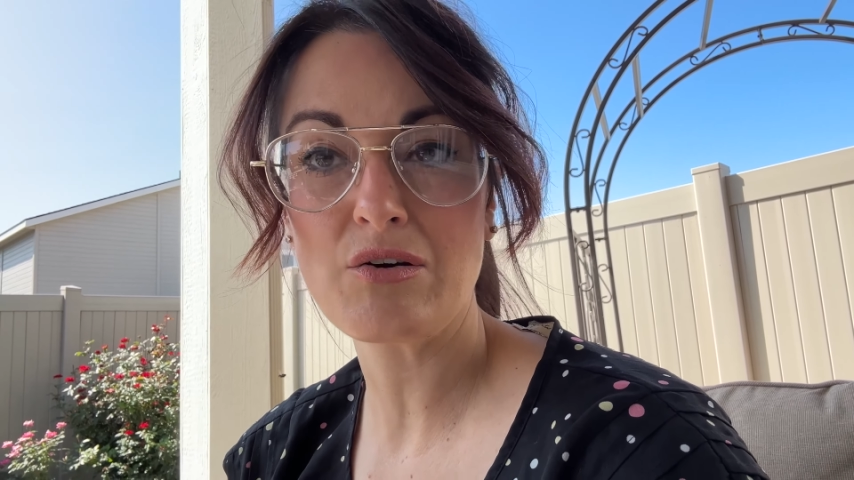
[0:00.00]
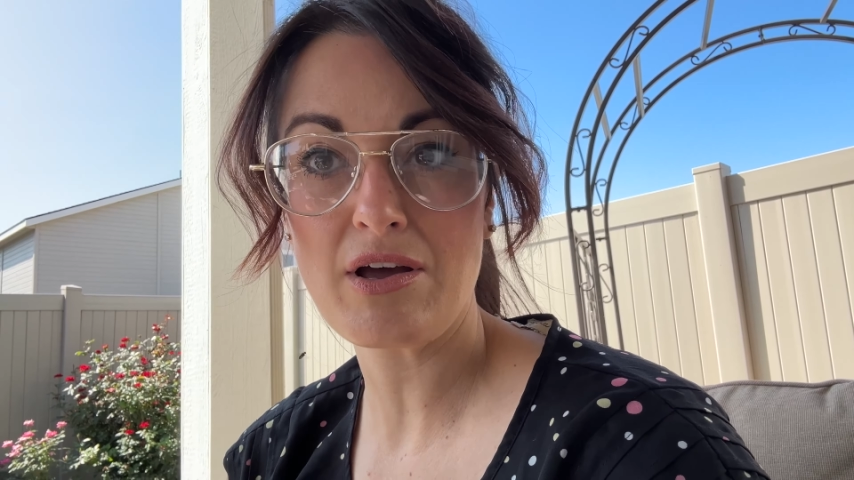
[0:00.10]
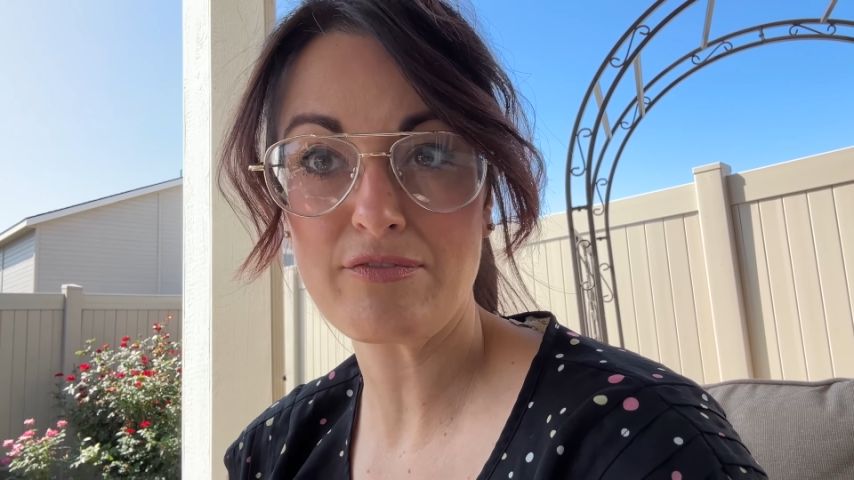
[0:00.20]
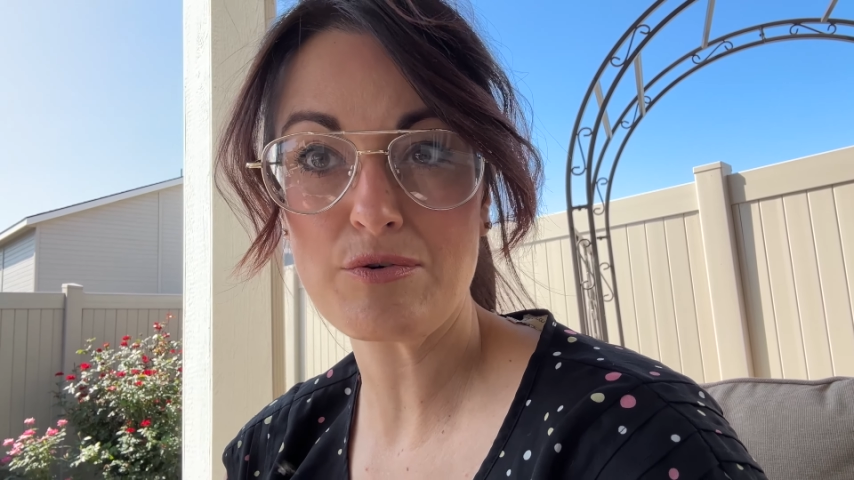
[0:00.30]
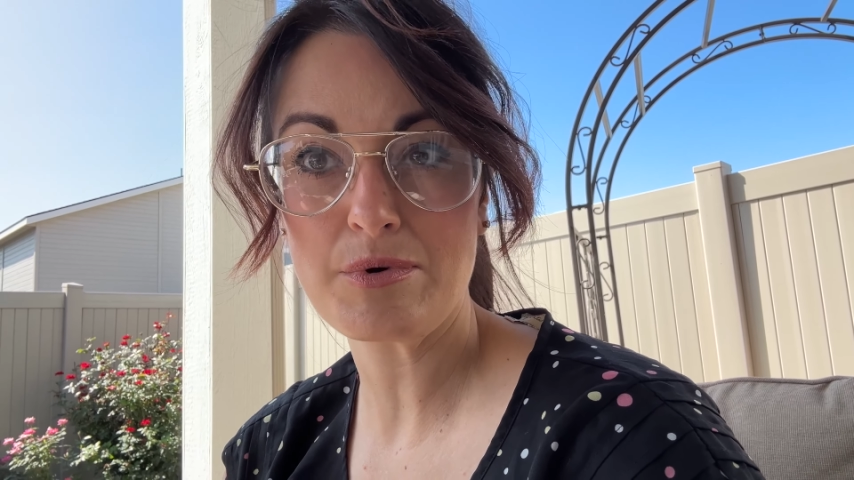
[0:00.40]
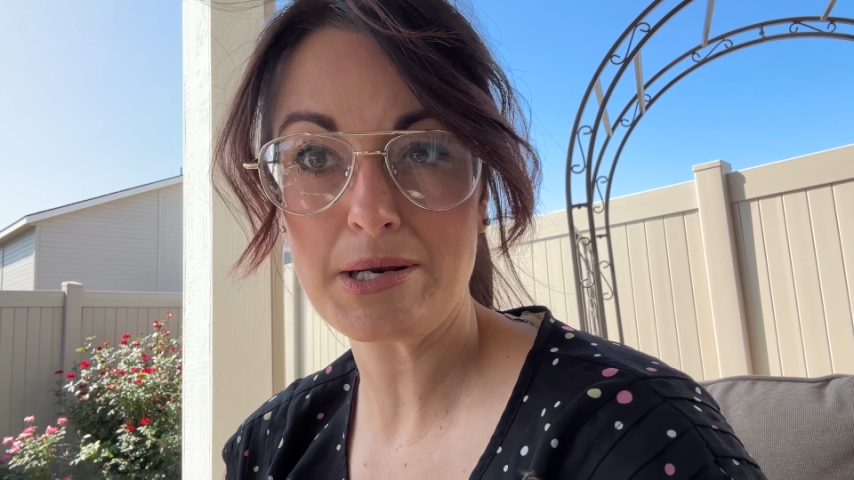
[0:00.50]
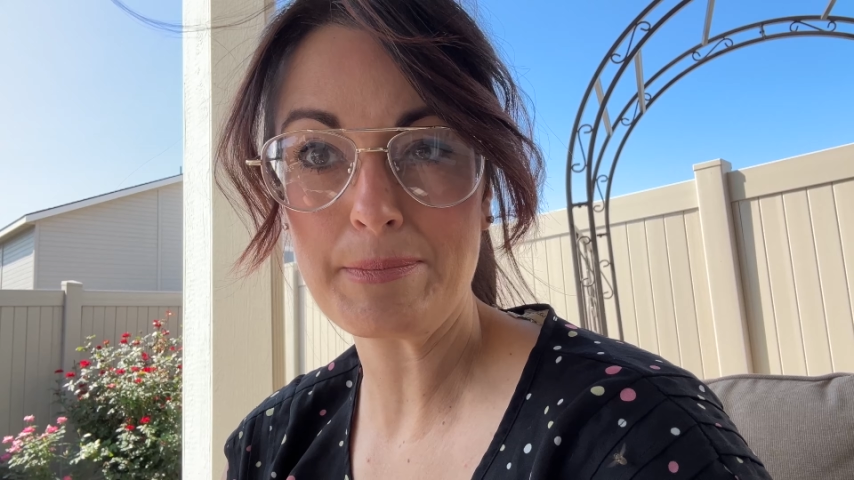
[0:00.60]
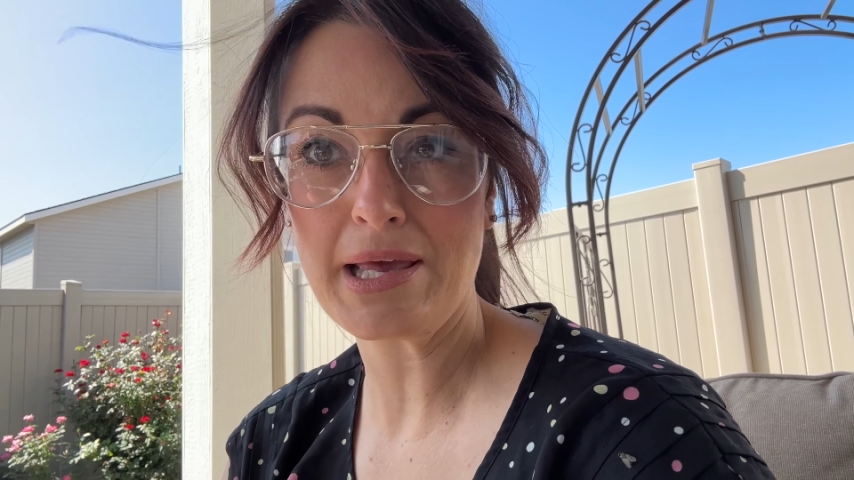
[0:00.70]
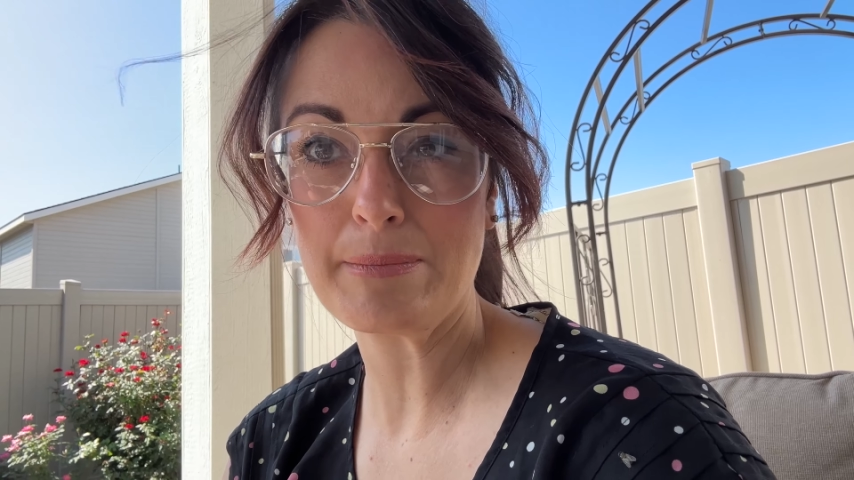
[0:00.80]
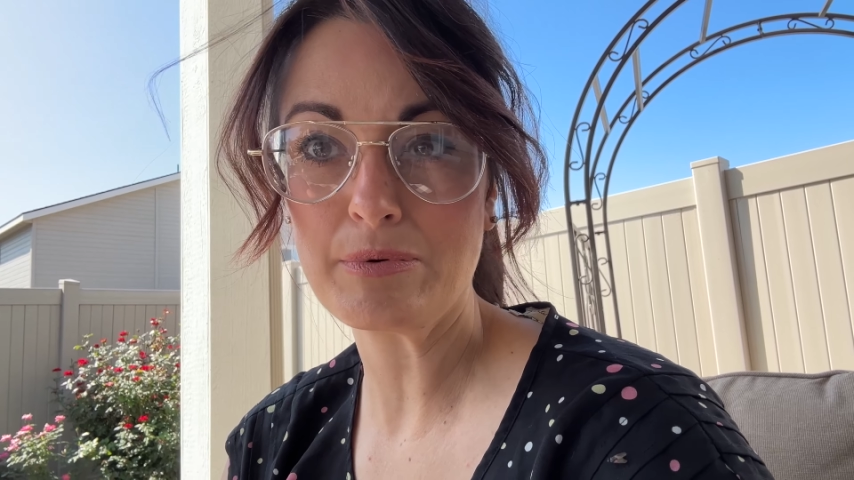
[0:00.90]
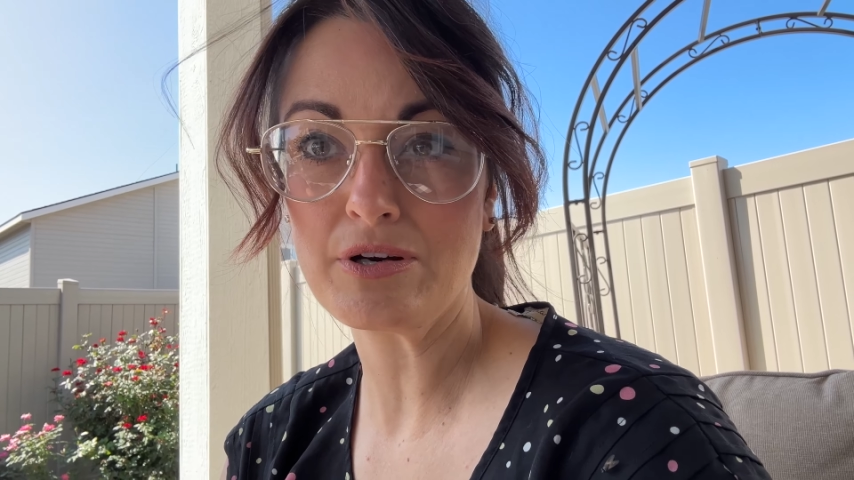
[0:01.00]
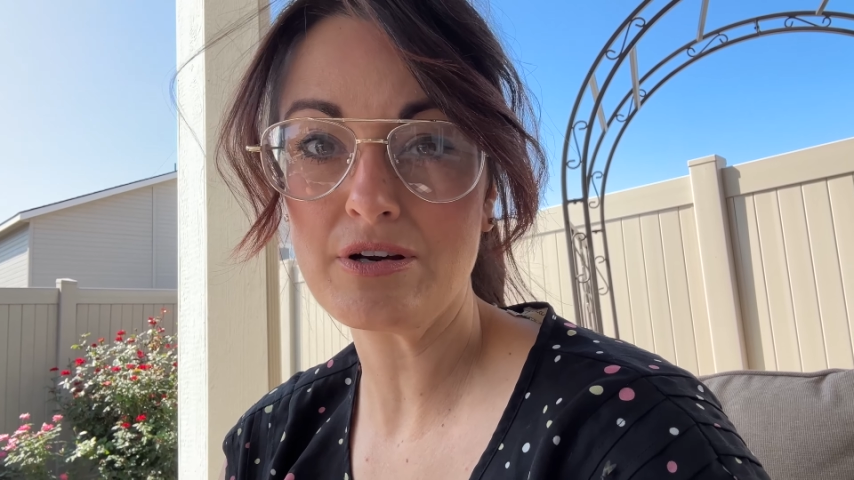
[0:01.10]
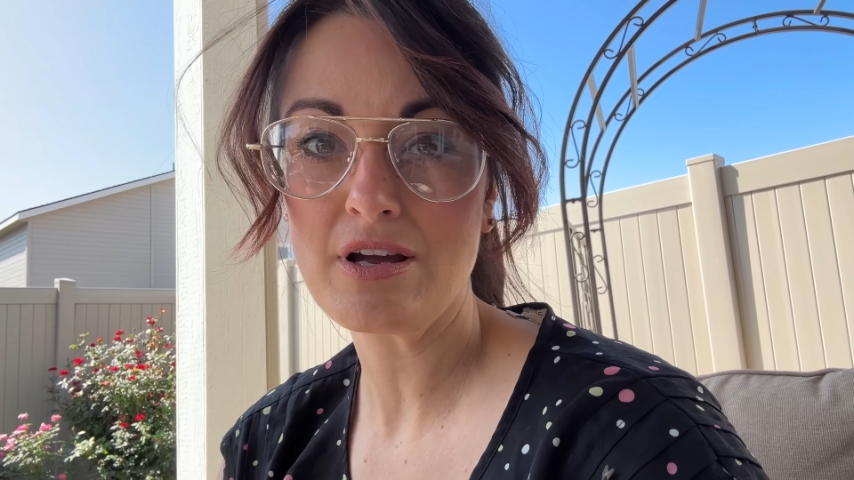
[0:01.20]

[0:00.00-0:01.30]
everyone a paper.